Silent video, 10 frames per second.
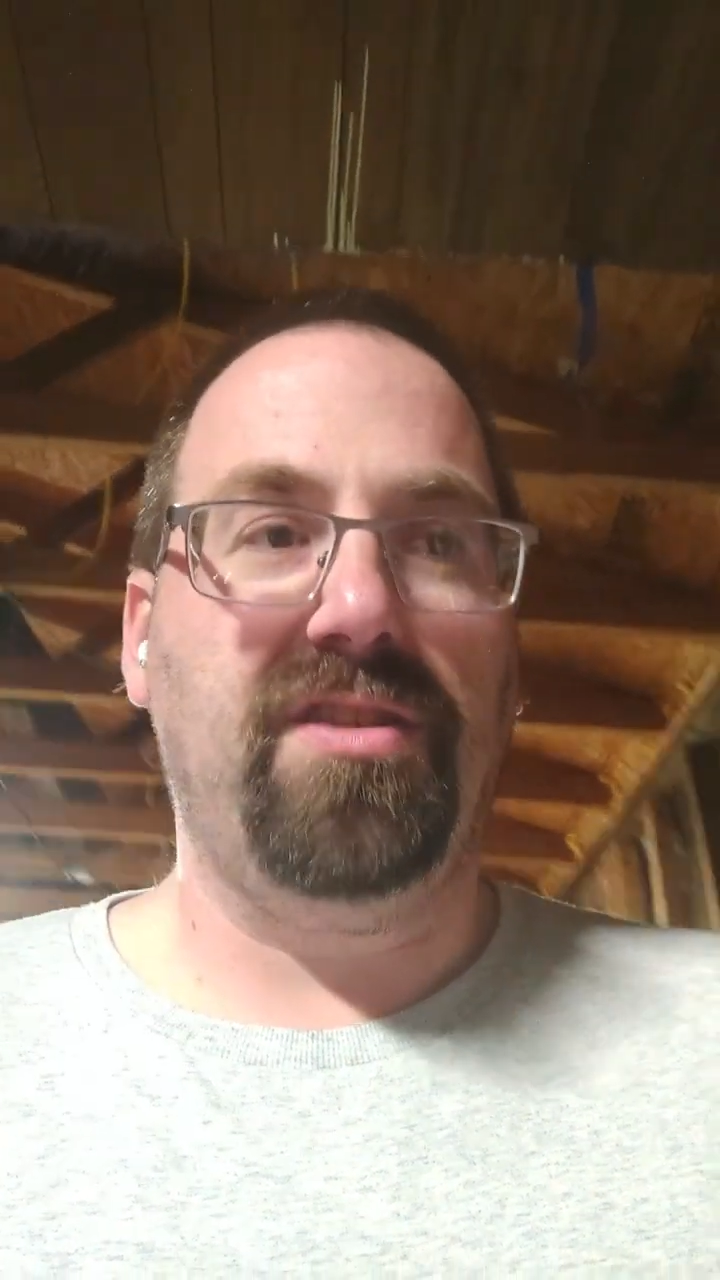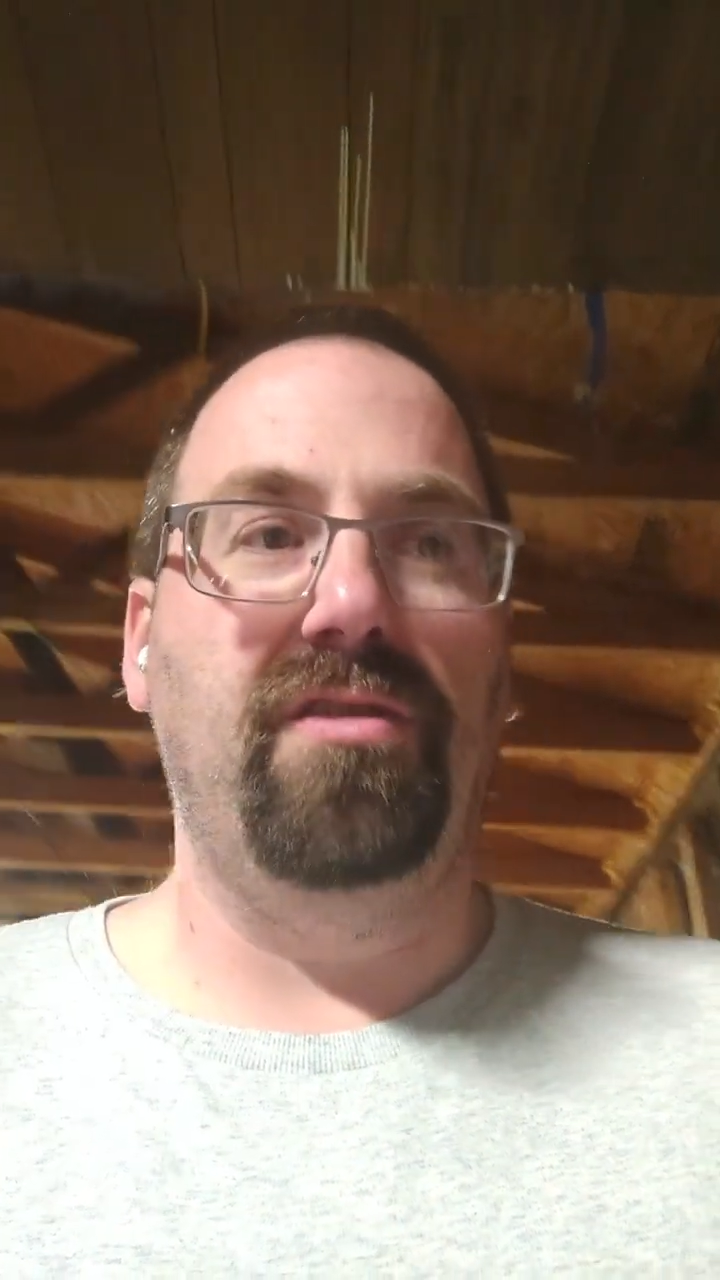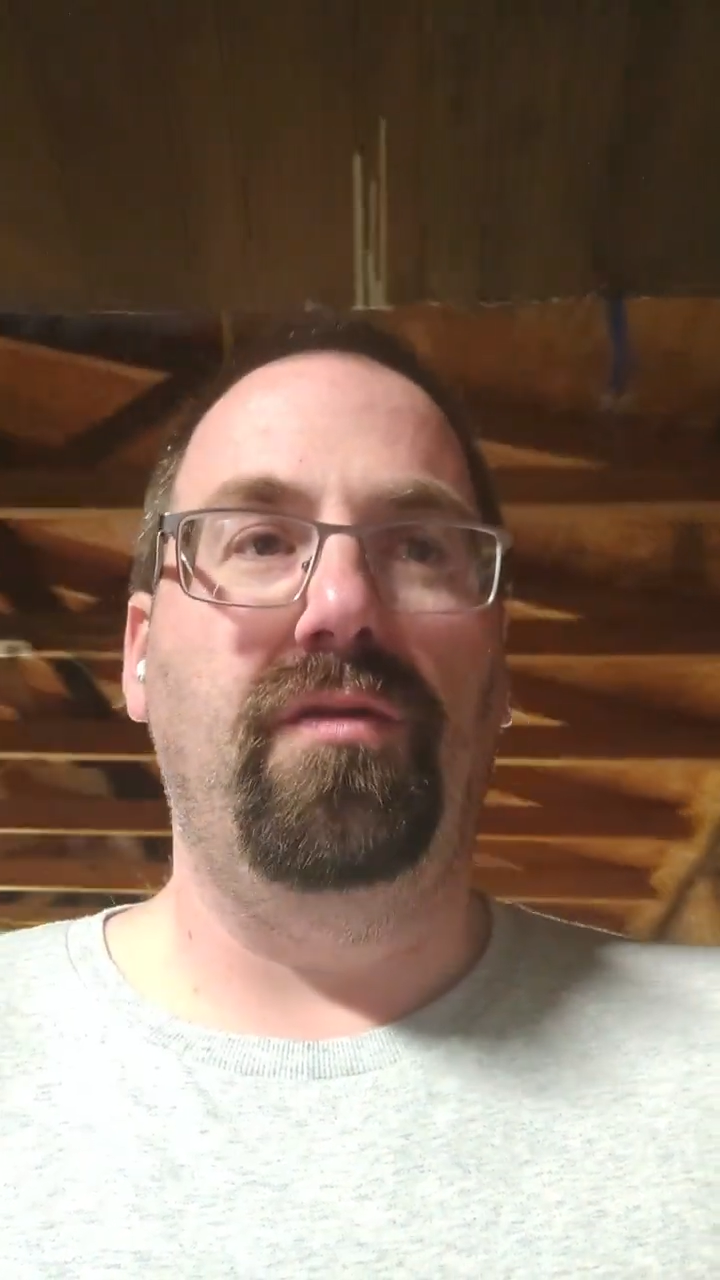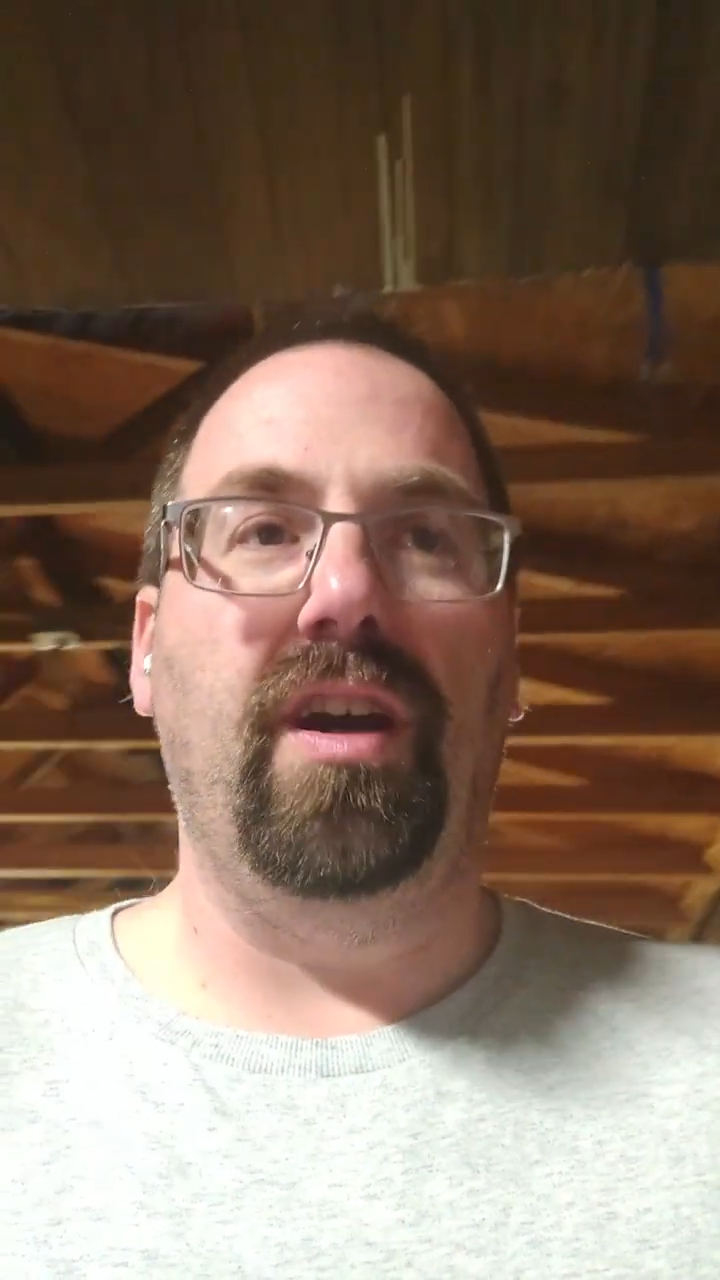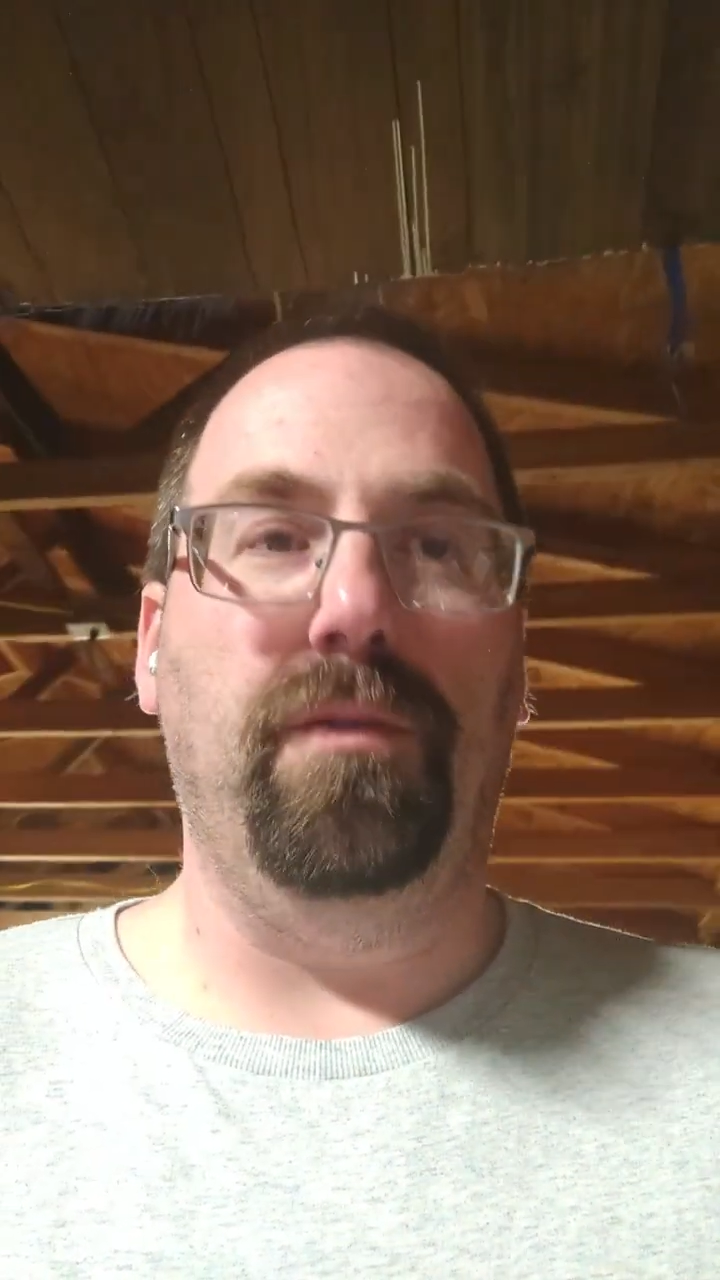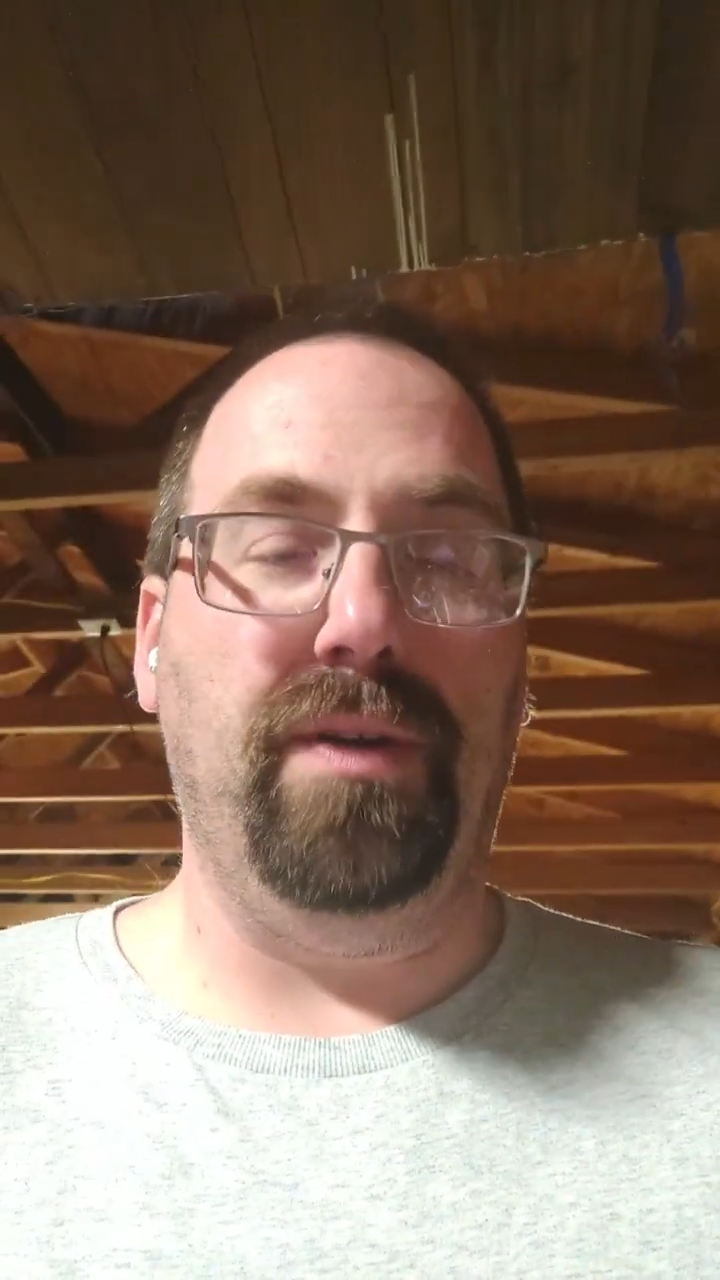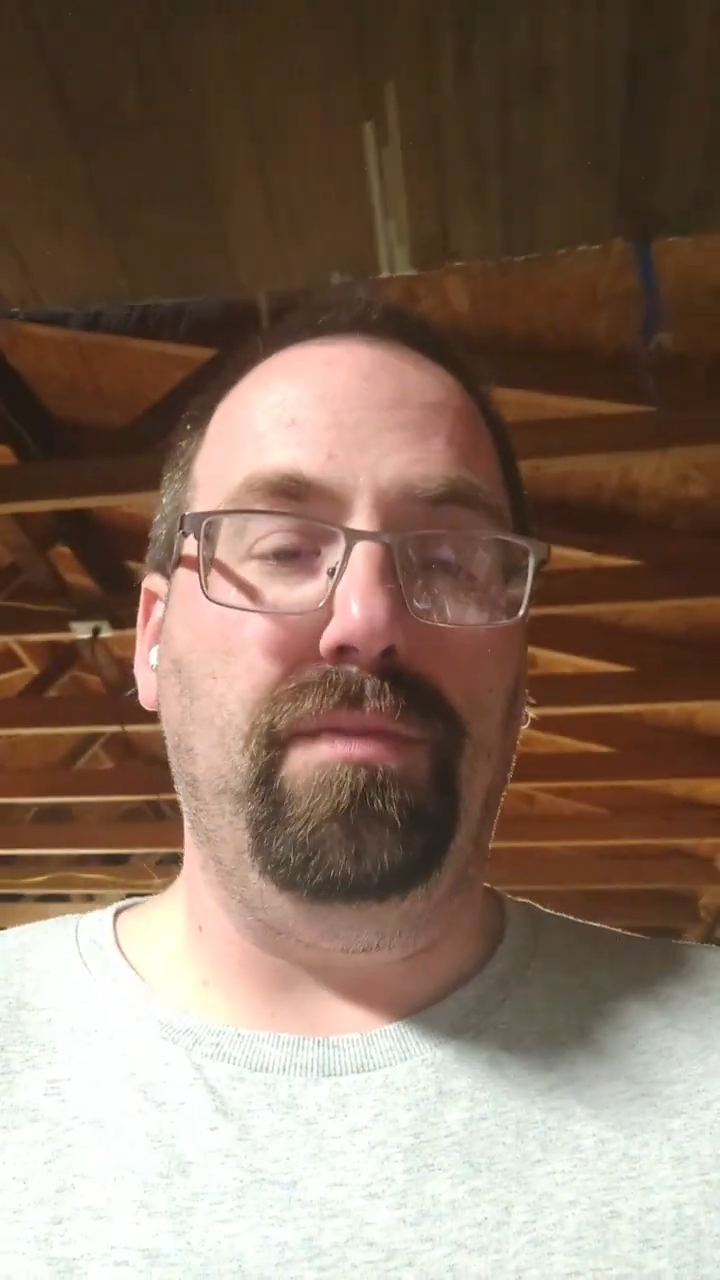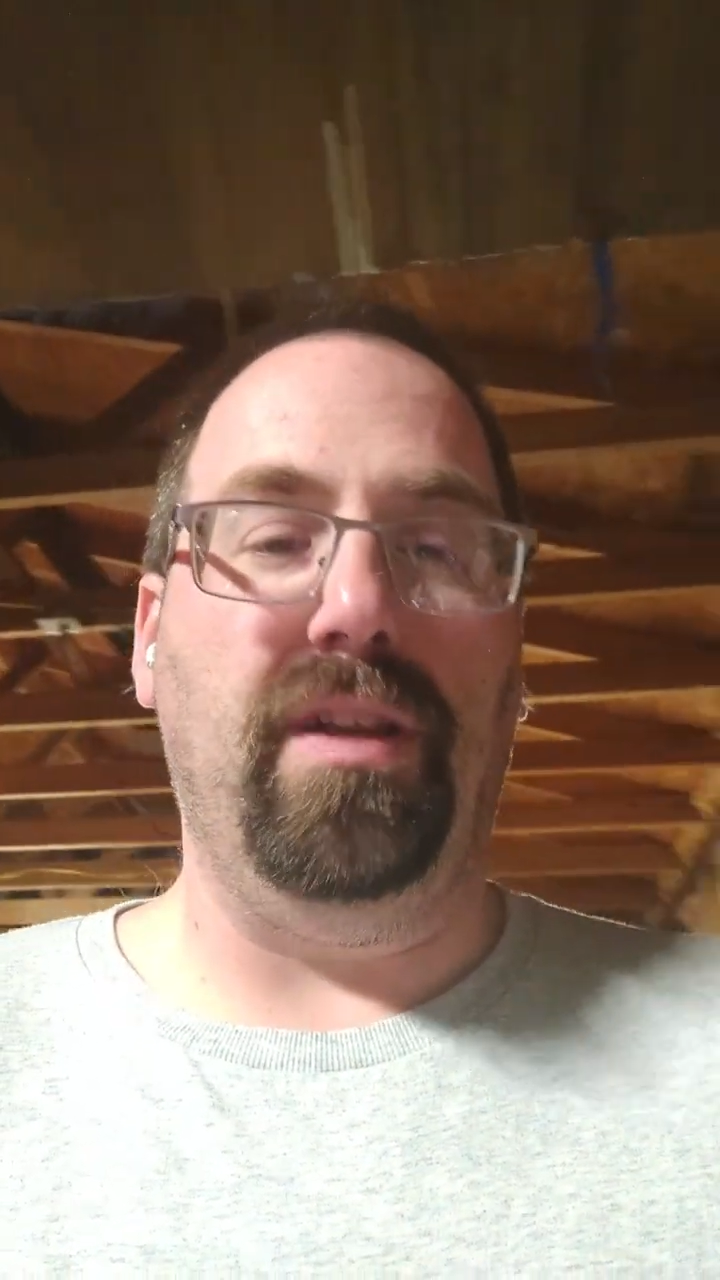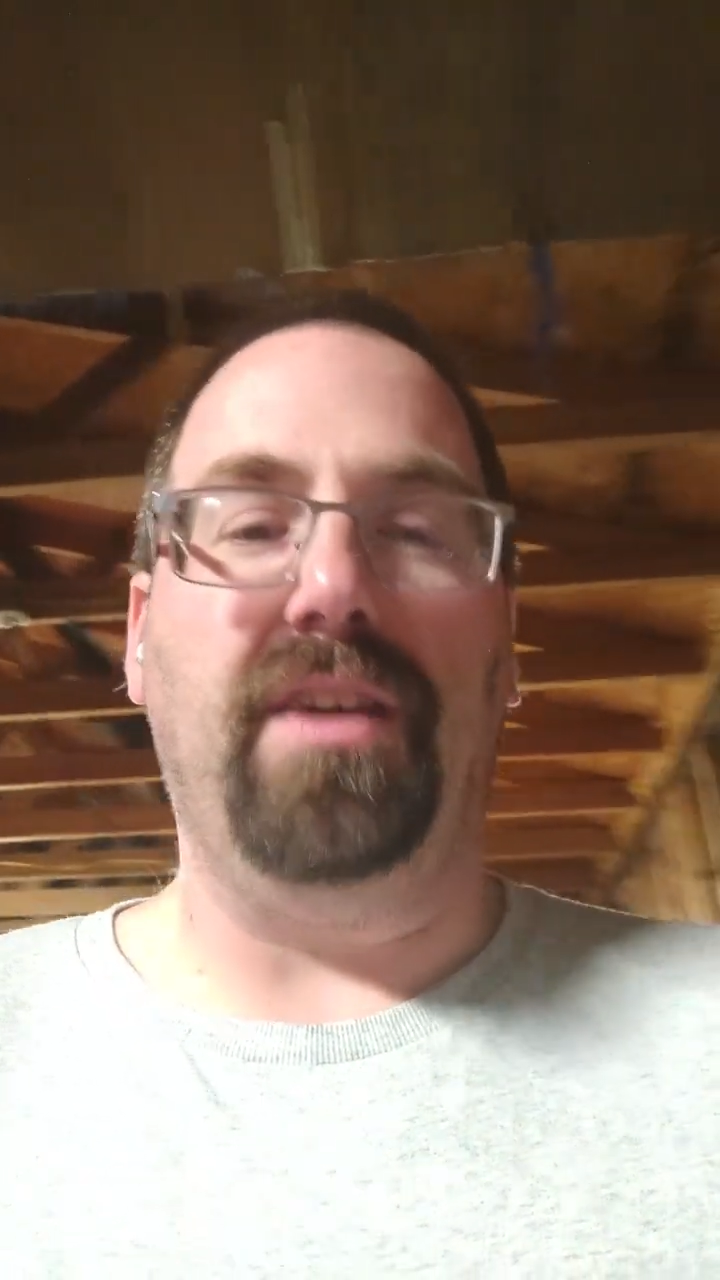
to help people